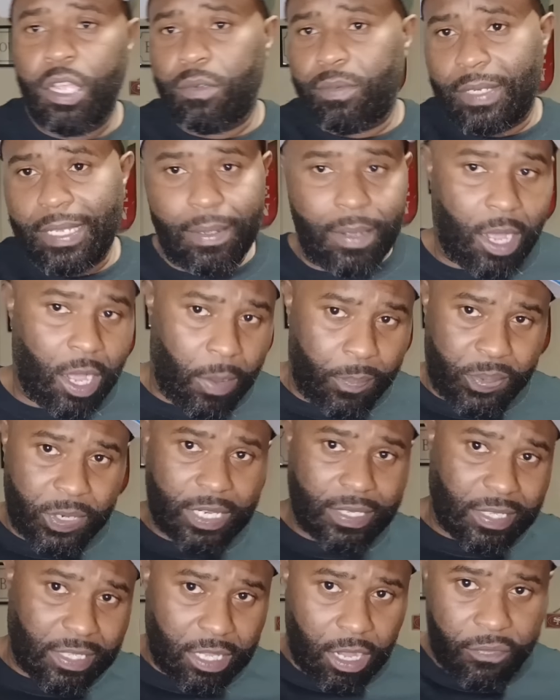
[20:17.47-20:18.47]
put
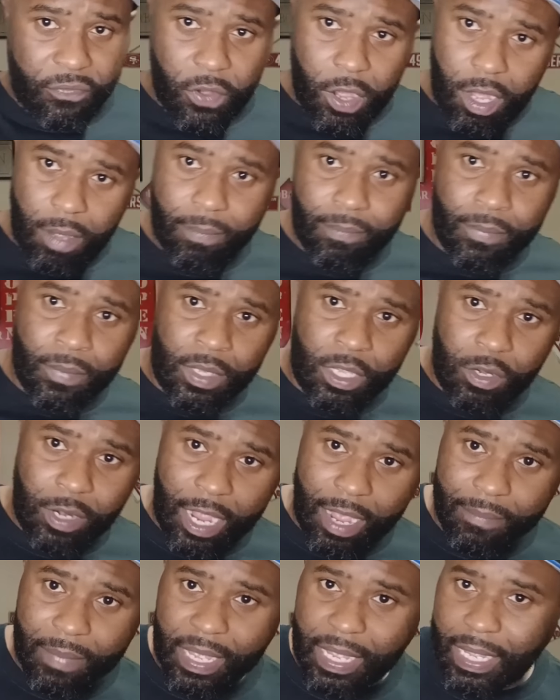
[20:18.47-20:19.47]
his stuff up, you know
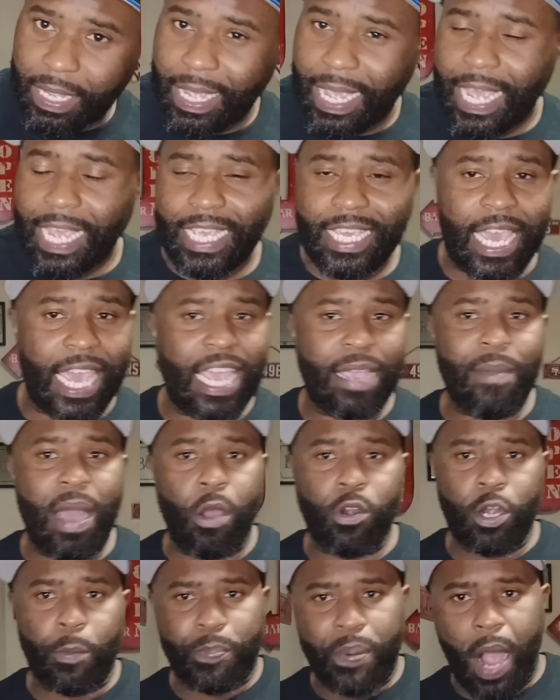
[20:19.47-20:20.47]
what I mean? Came
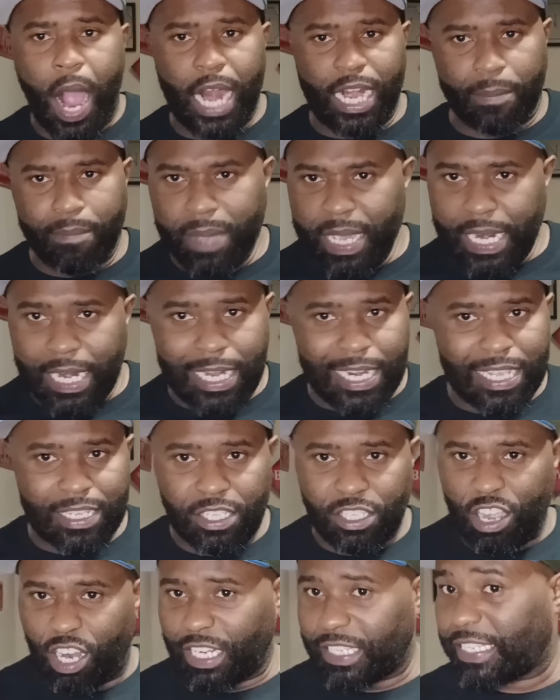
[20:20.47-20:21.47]
out in the pod immediately and
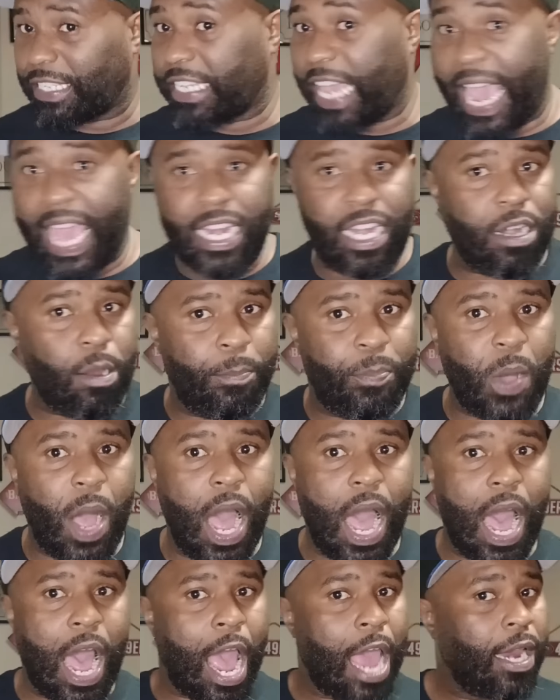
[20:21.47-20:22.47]
started scanning the
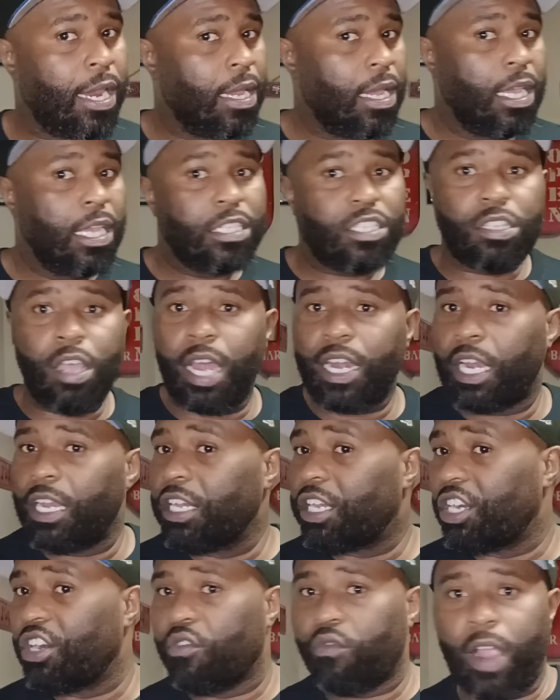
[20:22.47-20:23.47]
pod, started
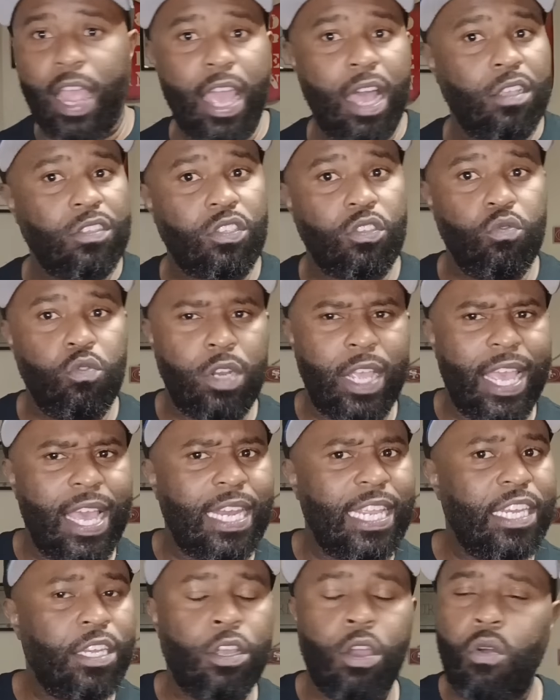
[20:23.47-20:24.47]
looking around, see who the hell
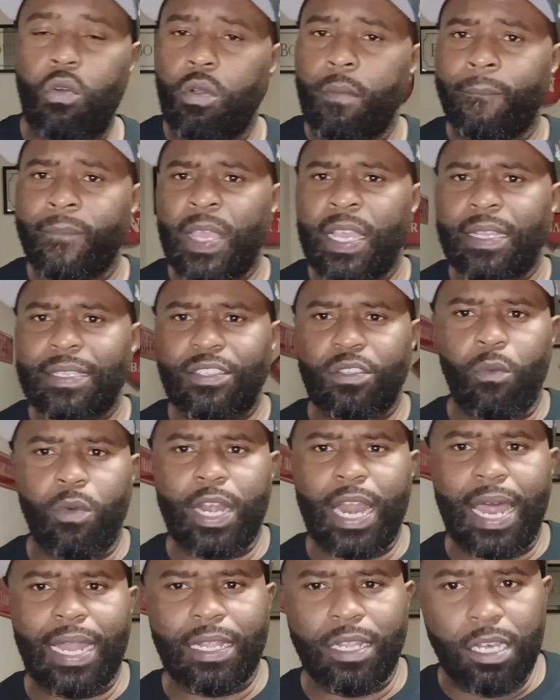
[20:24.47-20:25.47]
he know. So when
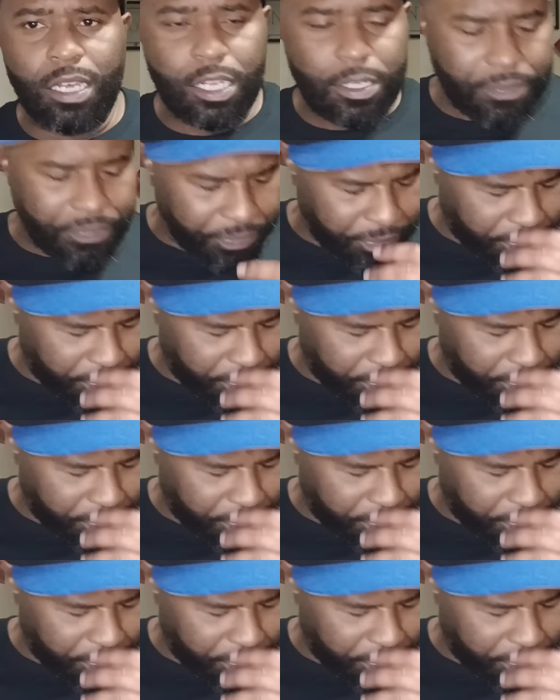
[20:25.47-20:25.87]
I looked,